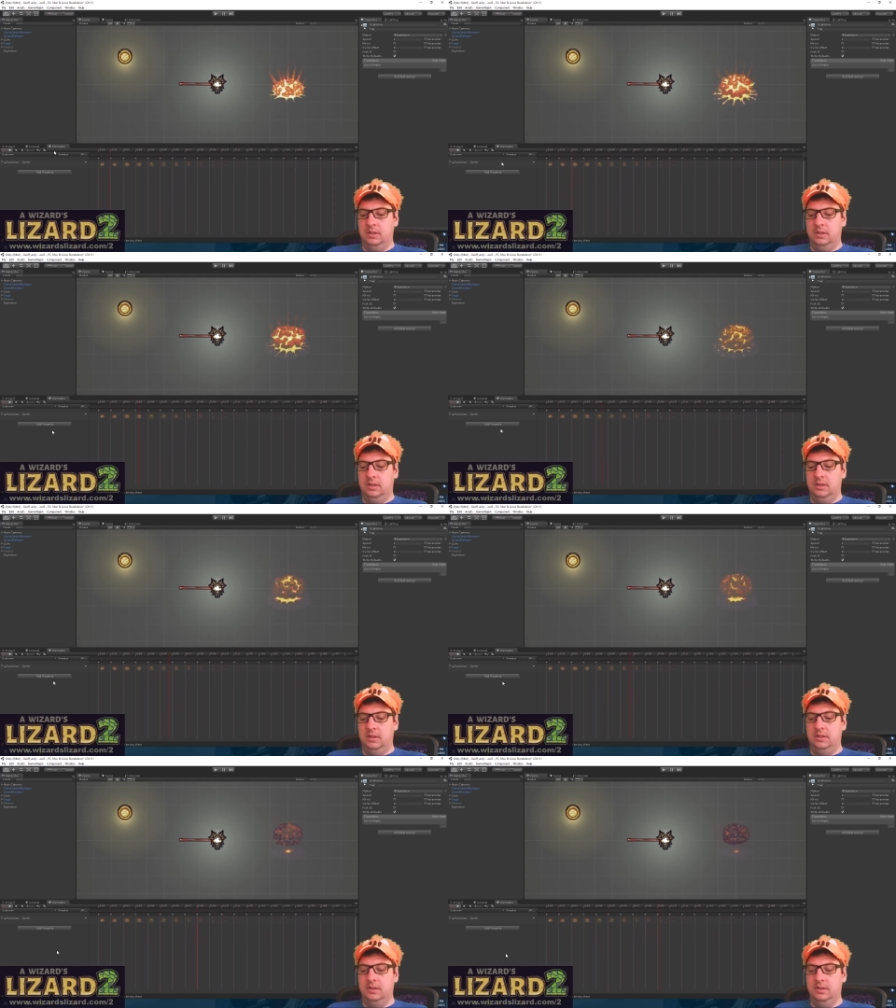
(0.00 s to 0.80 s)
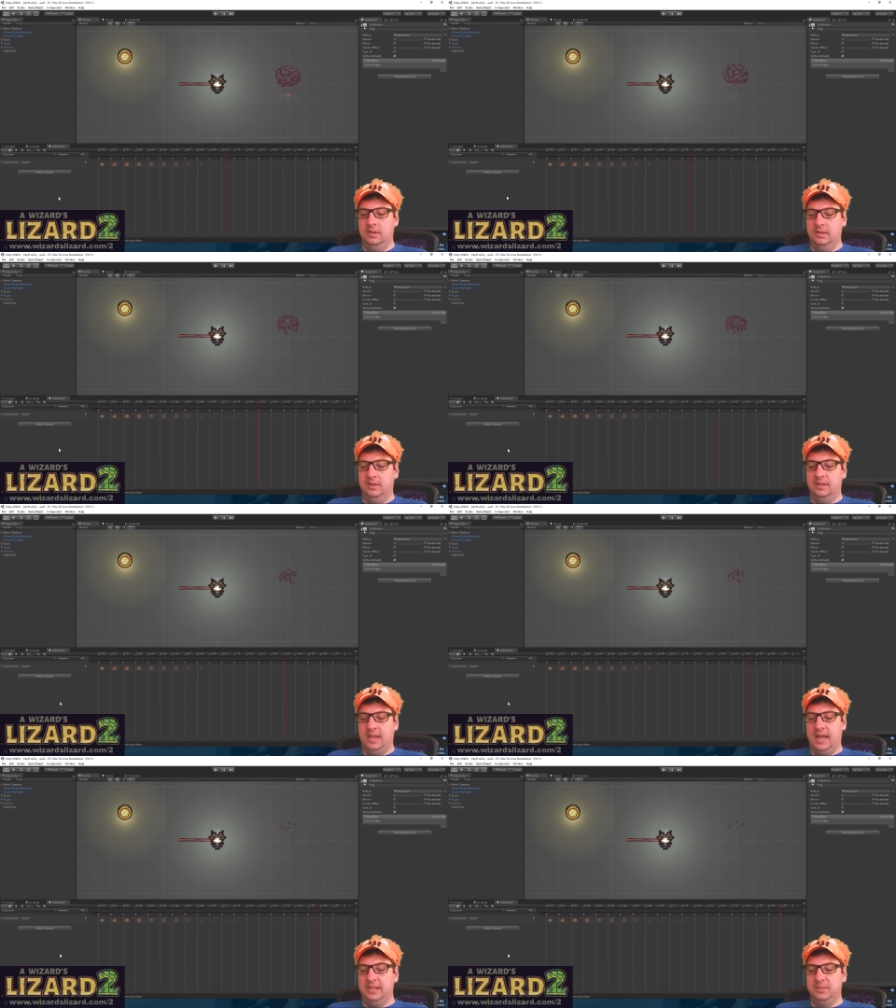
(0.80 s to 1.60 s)
Kind
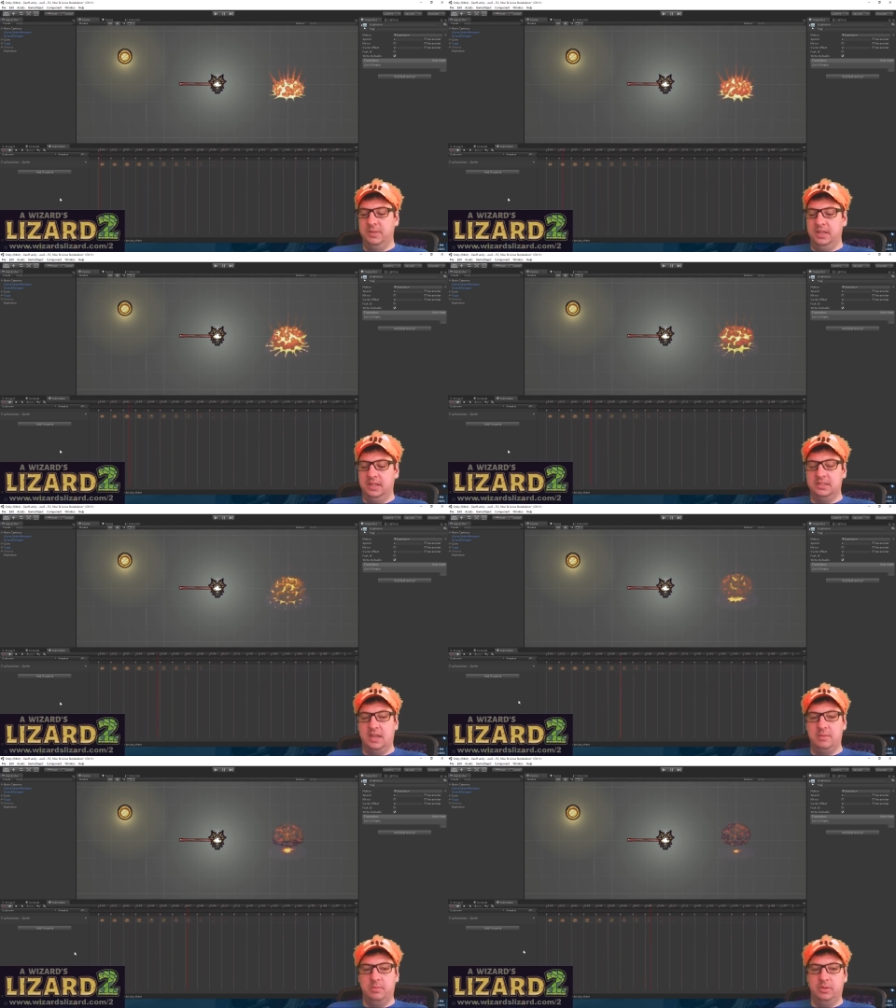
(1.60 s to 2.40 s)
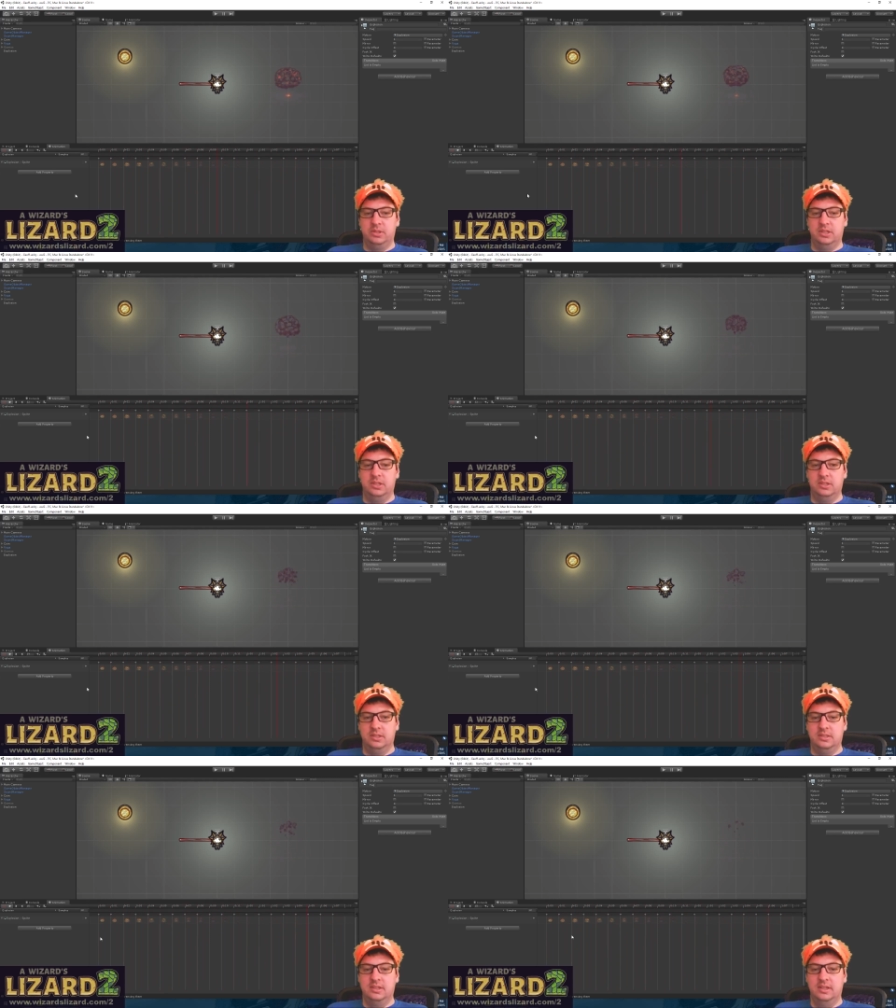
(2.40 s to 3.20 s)
Cat is making Skype
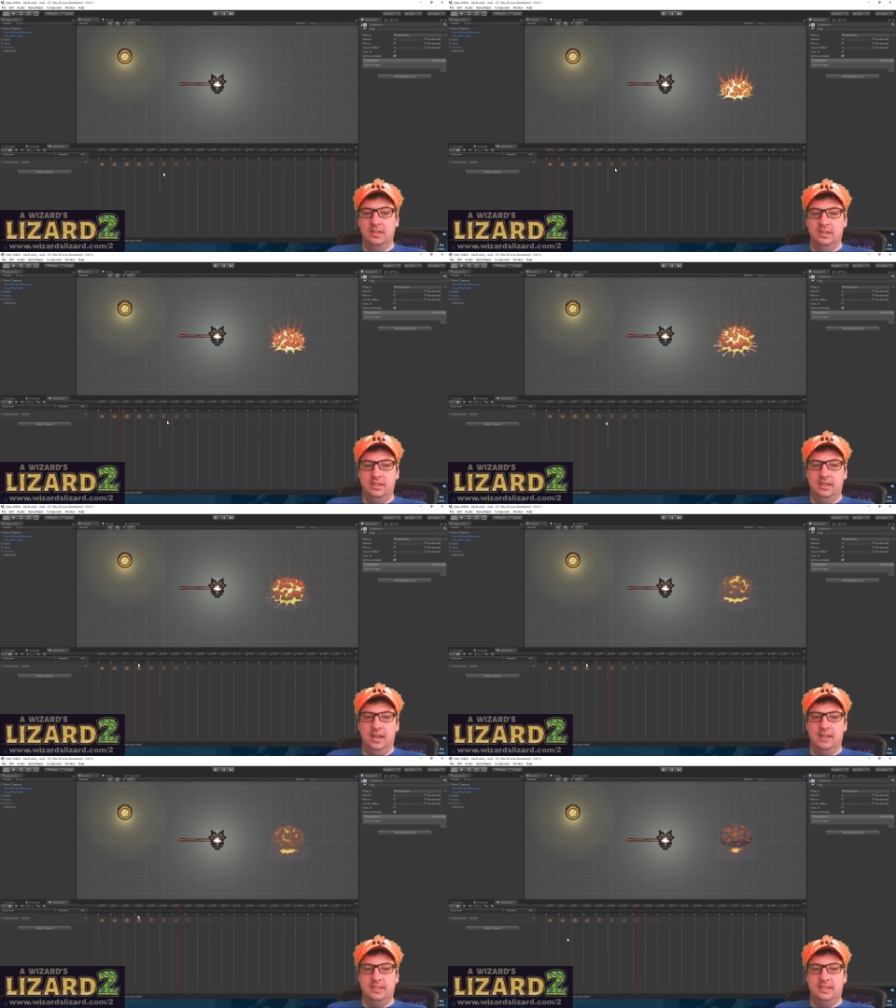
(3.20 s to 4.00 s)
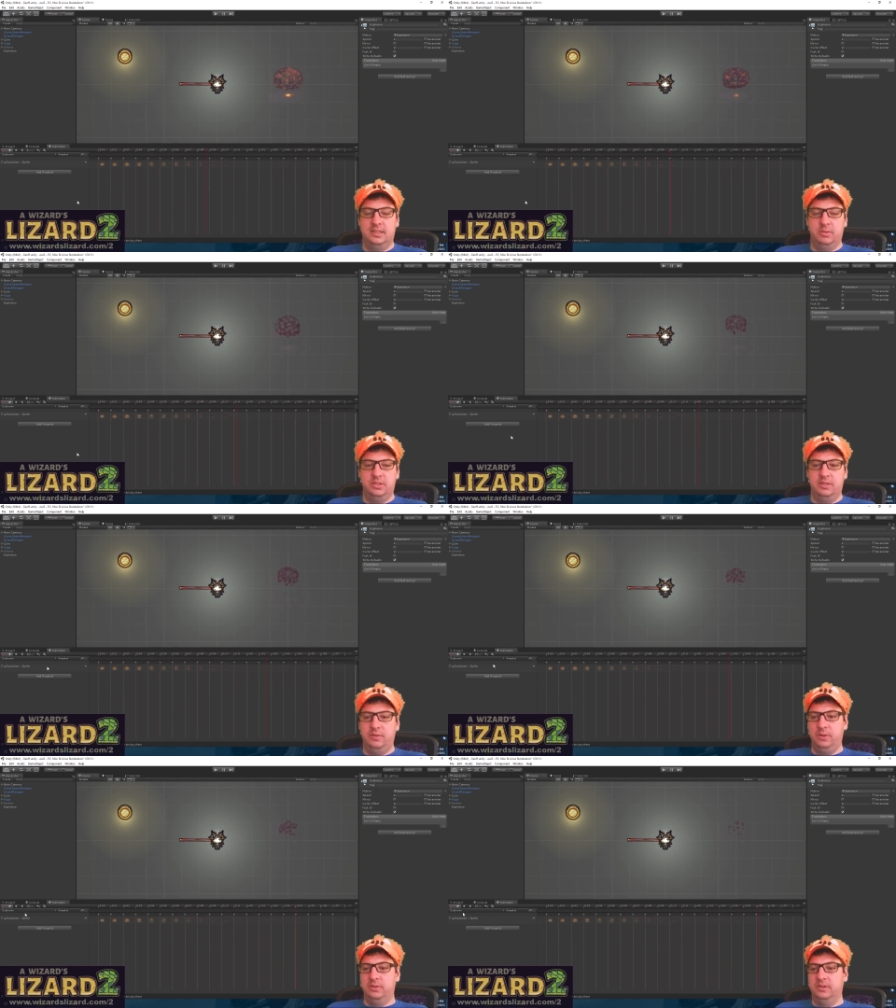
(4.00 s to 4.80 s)
impersonations. Yeah, it's like someone's on the
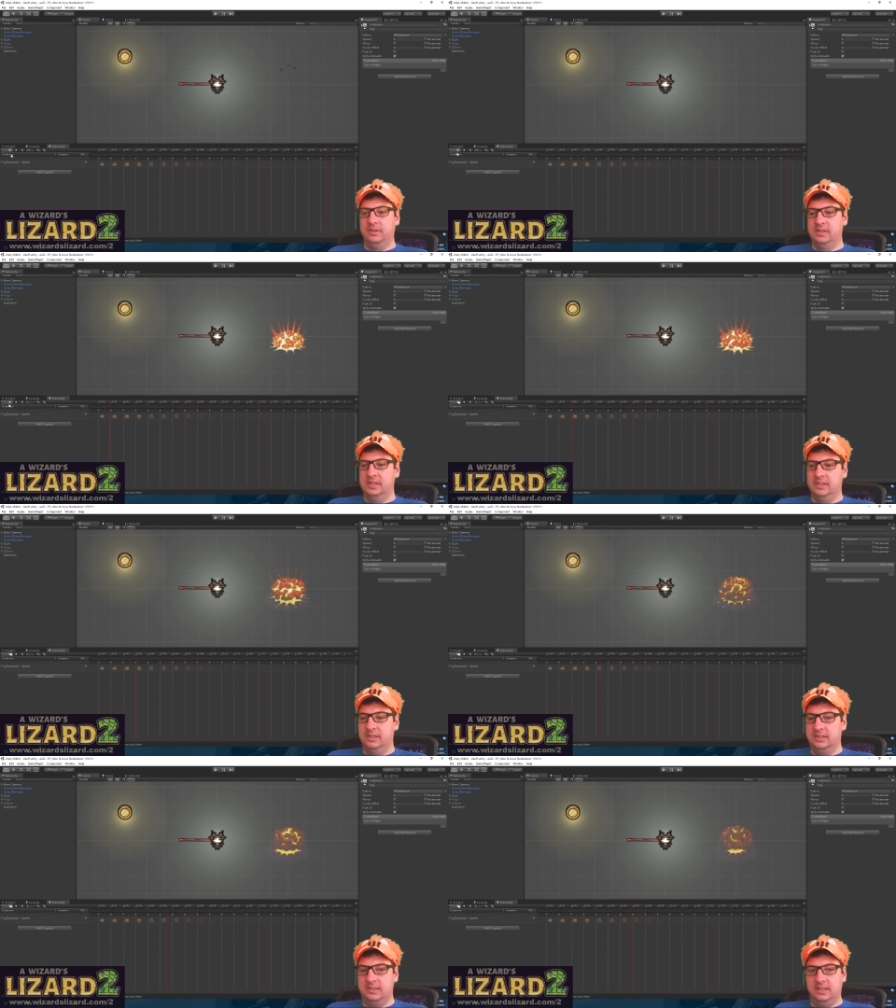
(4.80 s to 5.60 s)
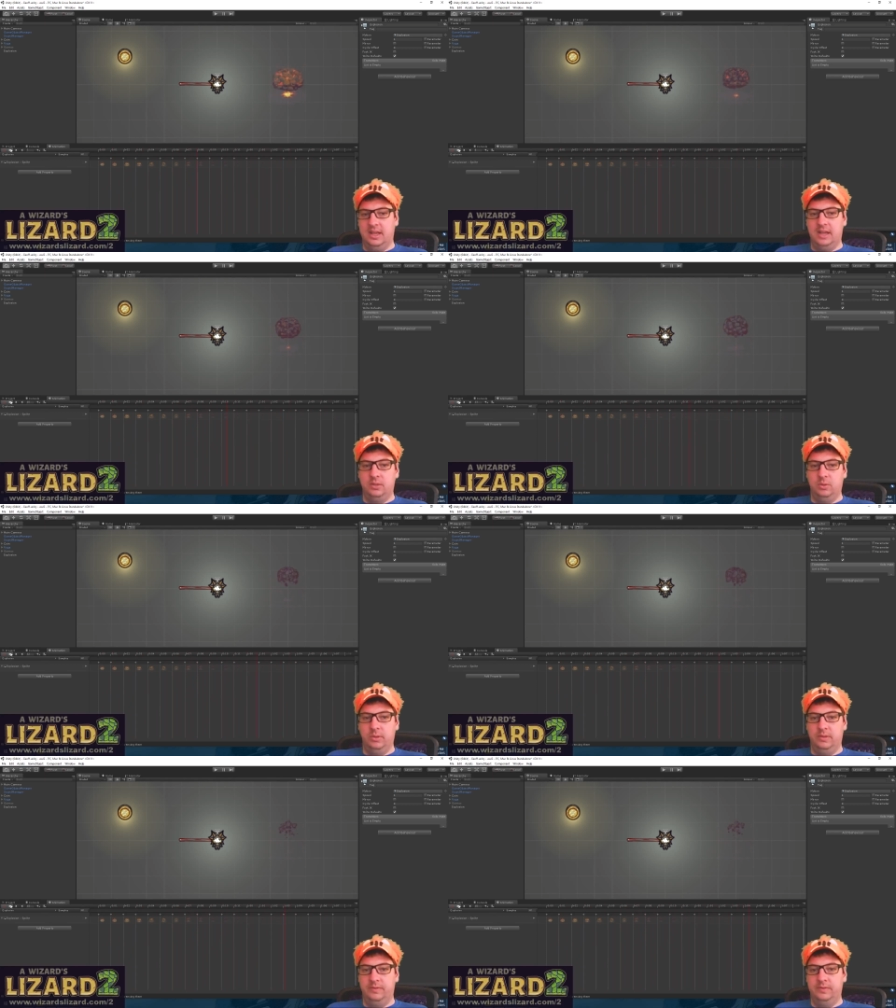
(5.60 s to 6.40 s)
phone. It's the cat
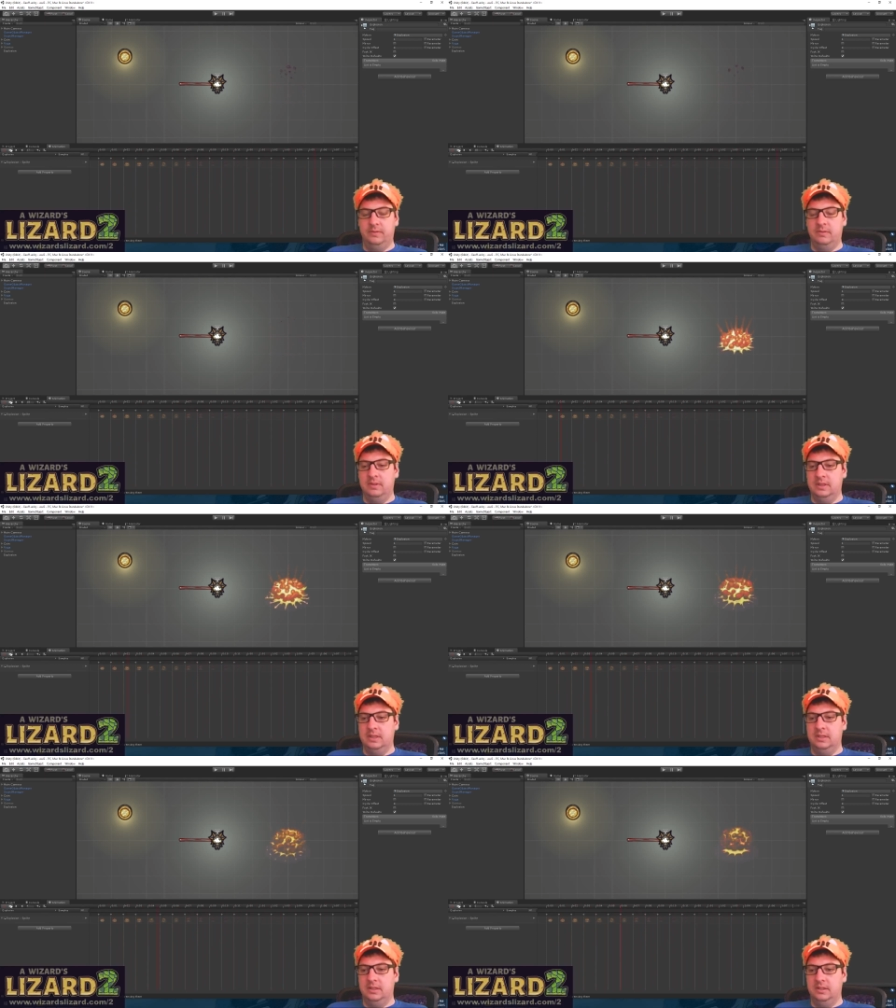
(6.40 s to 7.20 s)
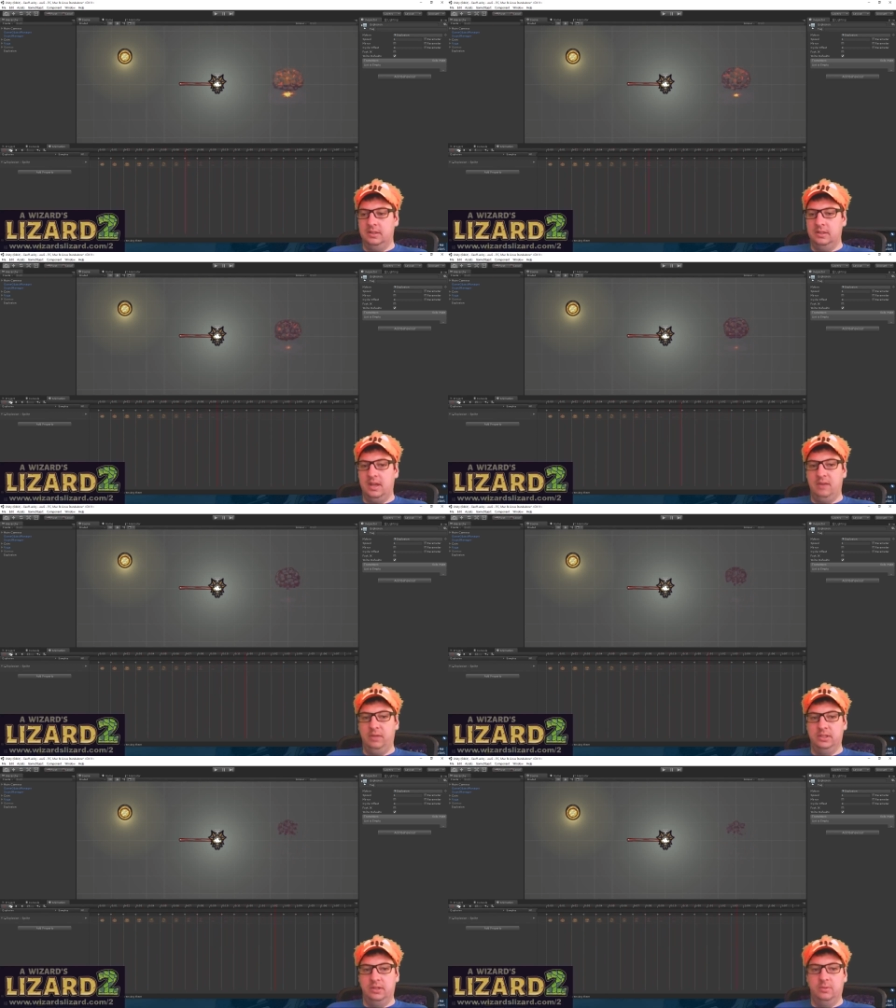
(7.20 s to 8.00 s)
doorbell. Cat
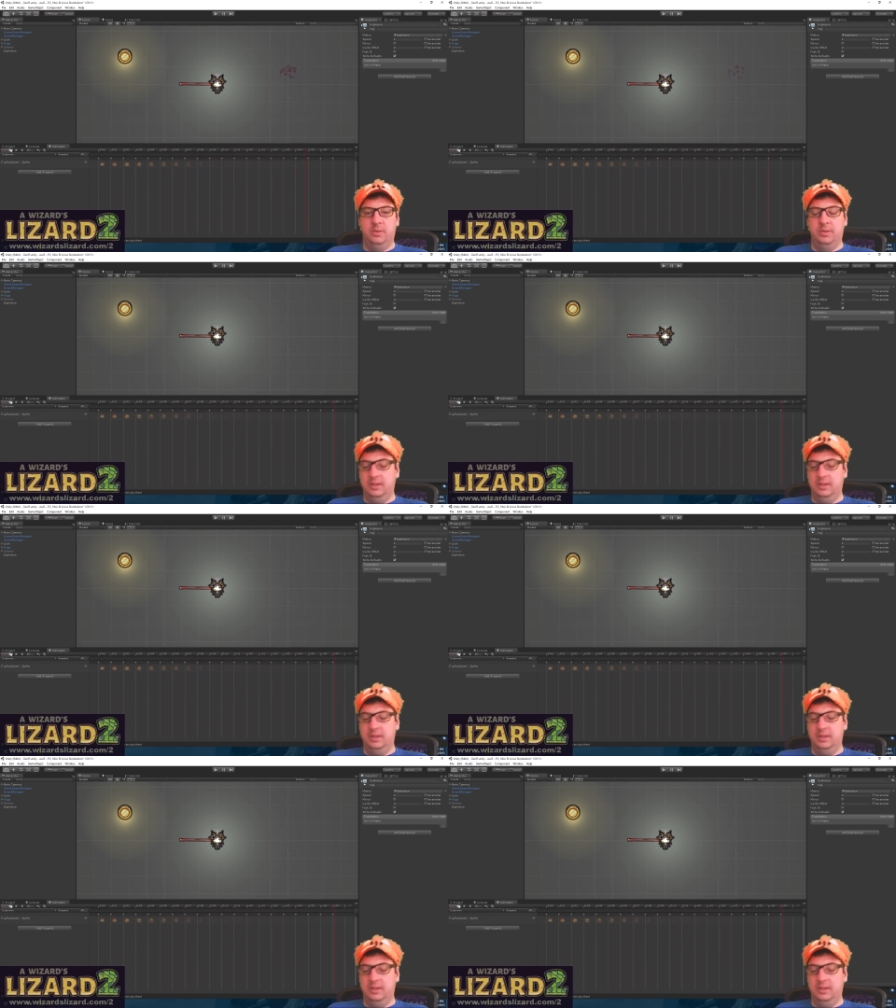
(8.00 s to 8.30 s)
ringtone, maybe.